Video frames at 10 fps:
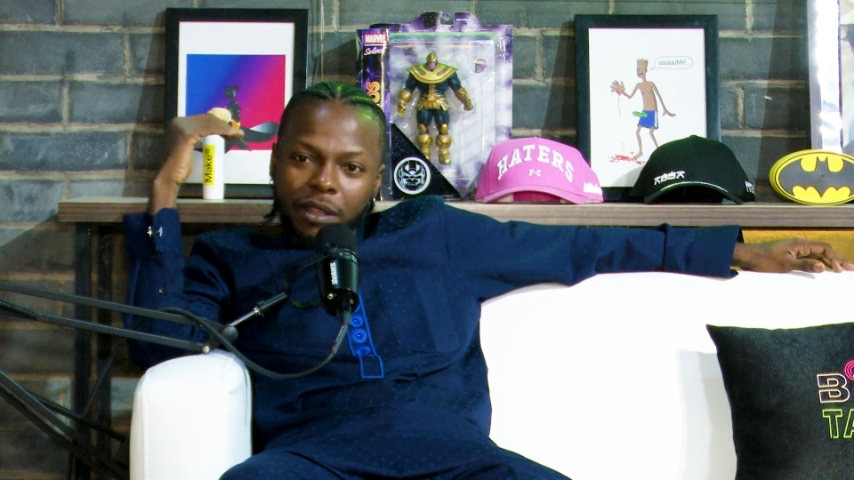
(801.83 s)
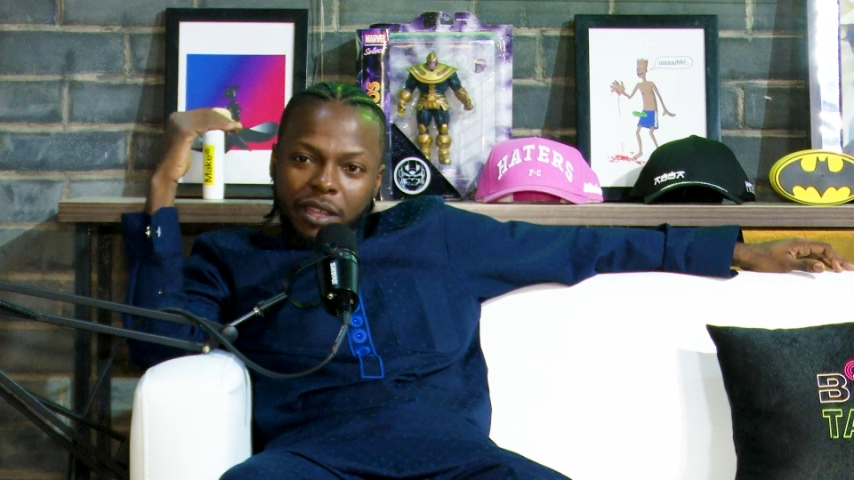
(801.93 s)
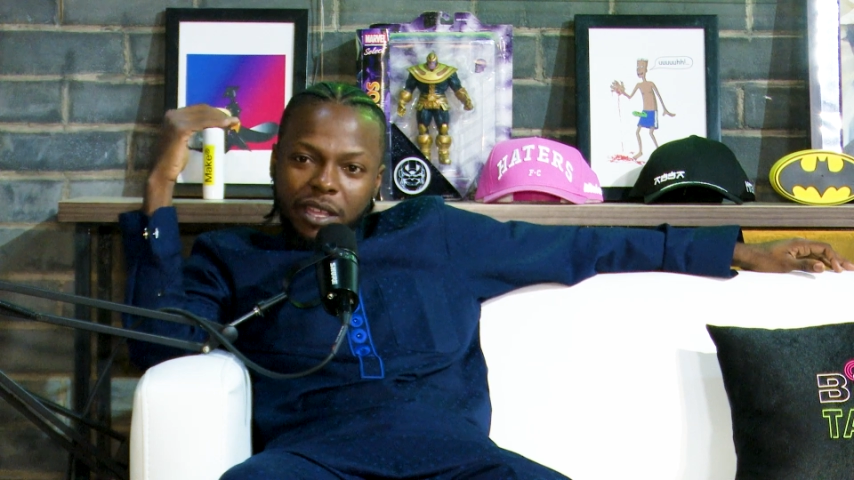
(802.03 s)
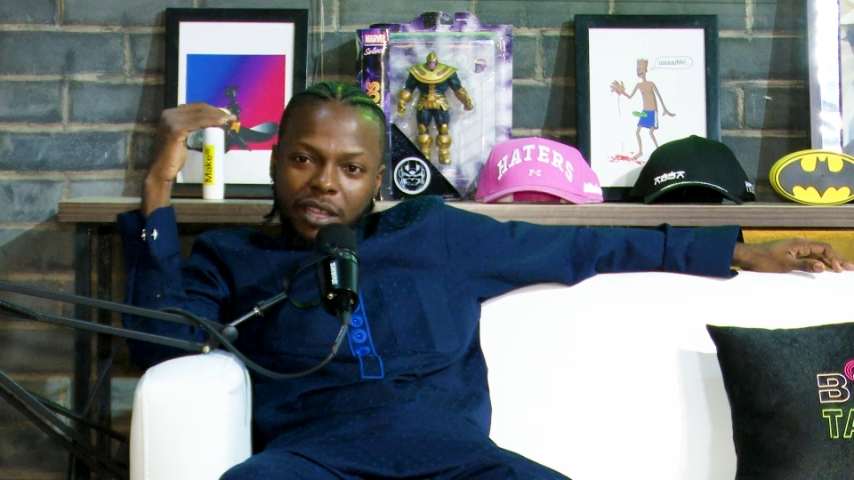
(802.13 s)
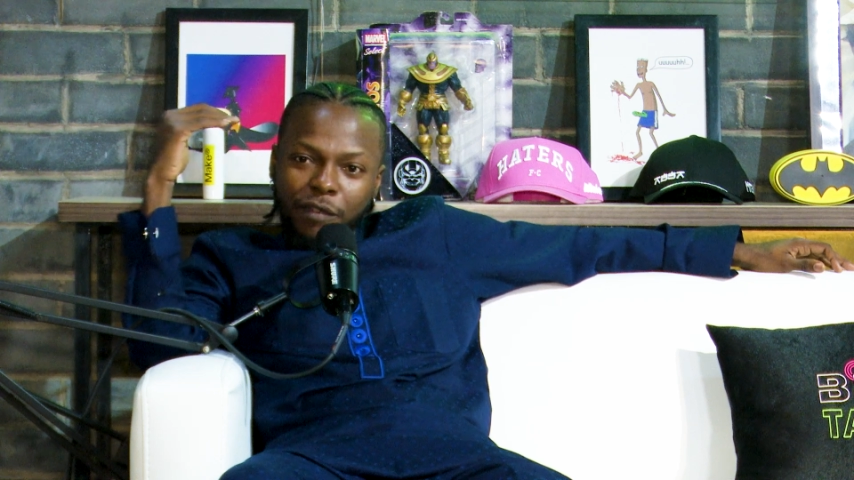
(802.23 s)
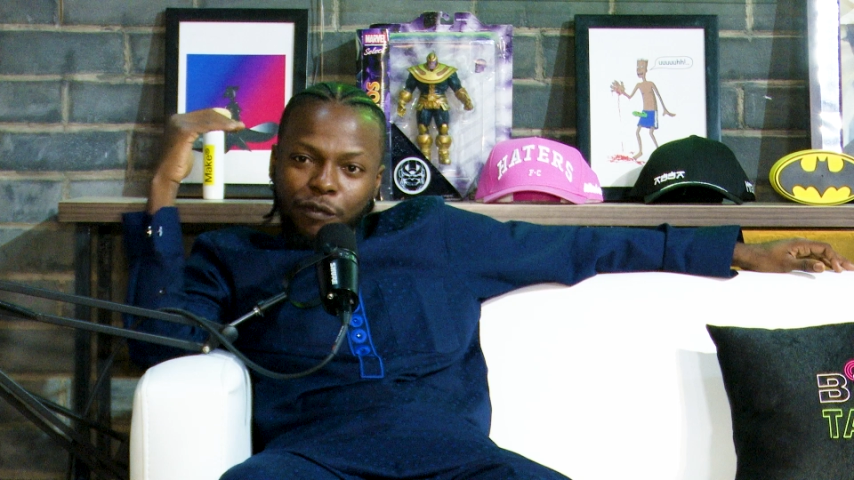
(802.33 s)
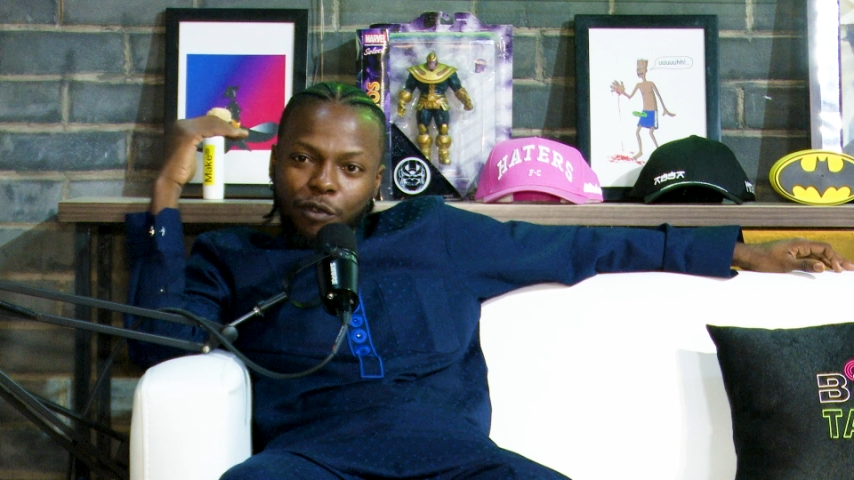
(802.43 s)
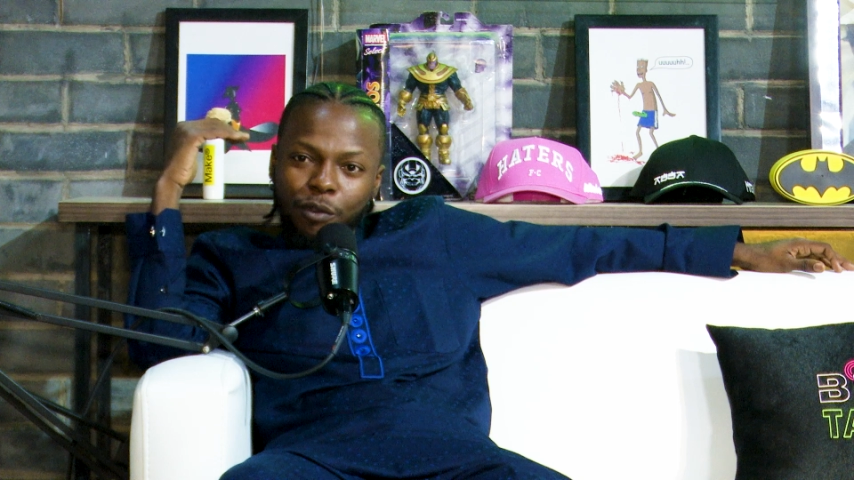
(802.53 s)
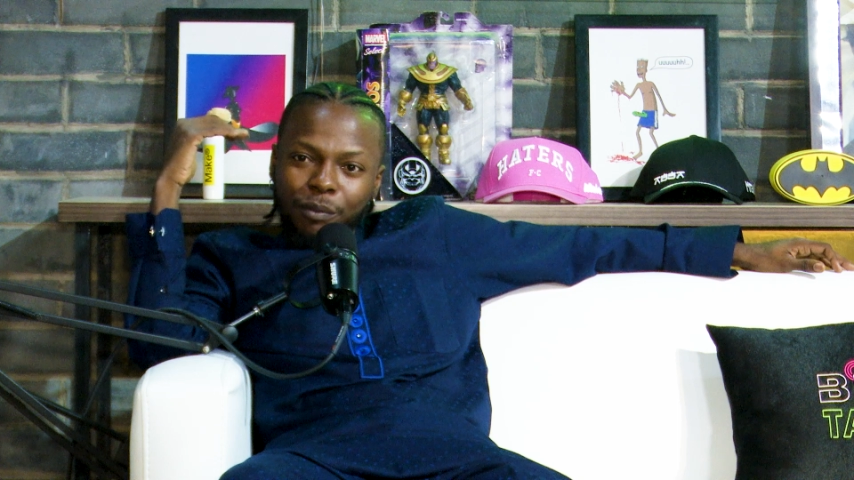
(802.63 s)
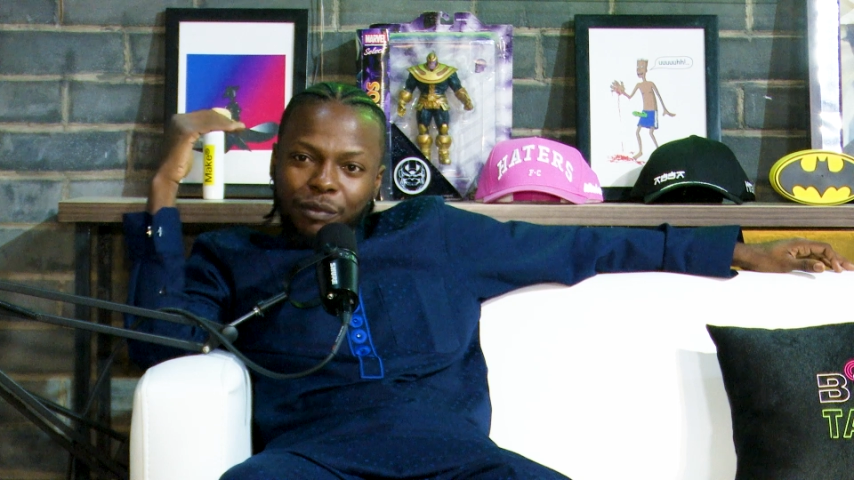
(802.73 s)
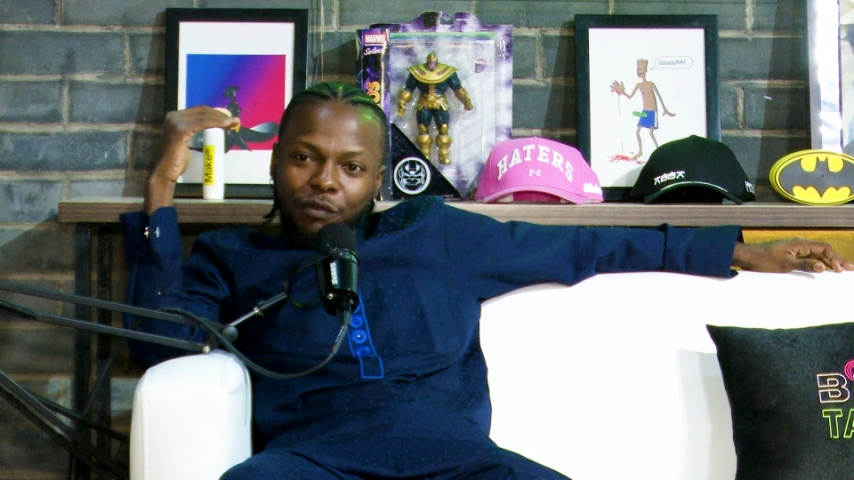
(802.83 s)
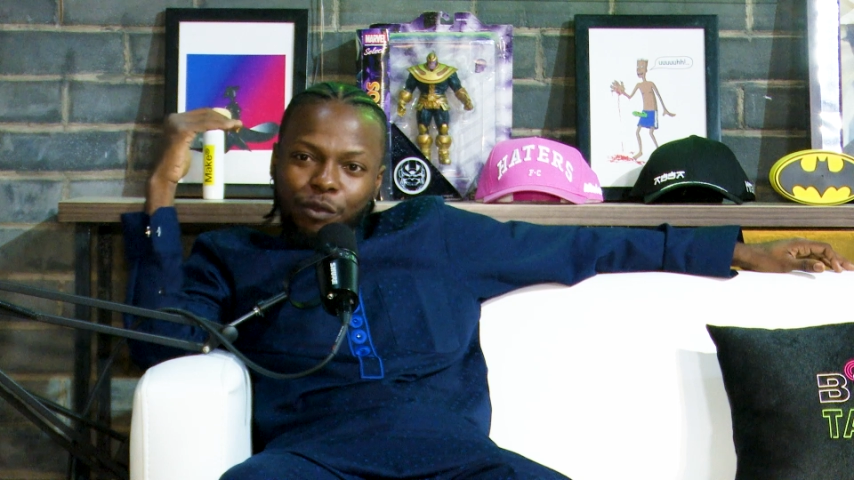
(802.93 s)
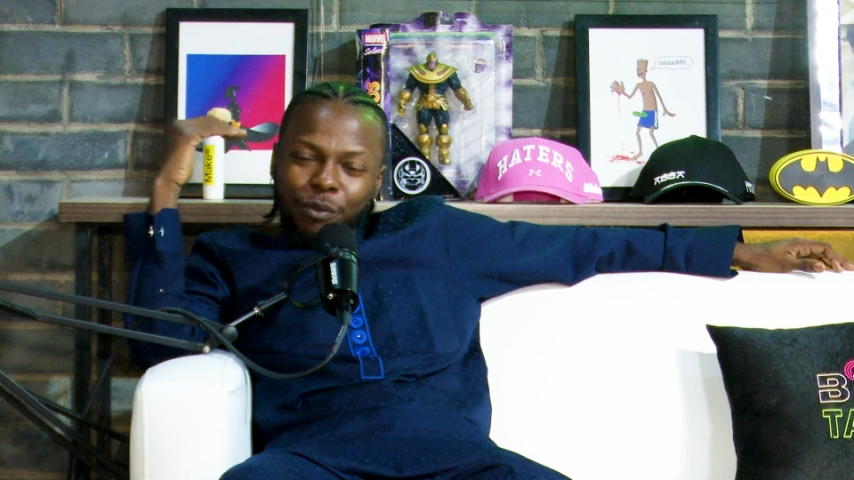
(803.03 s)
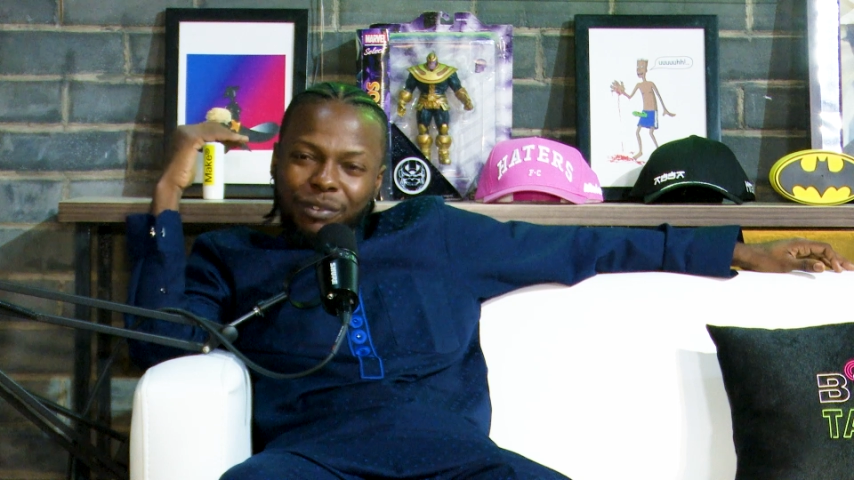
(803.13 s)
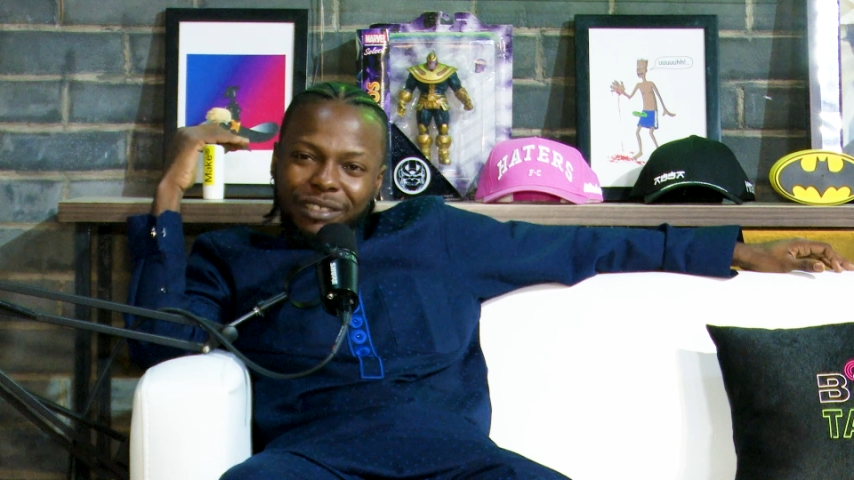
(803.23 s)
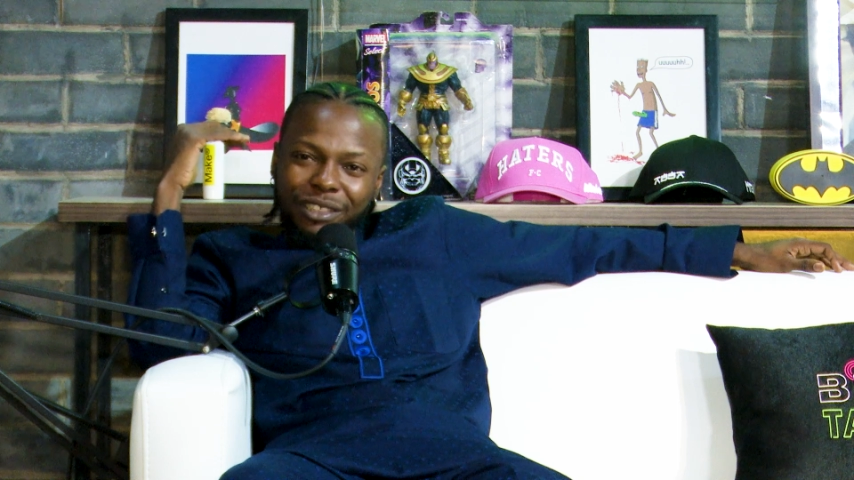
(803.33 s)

the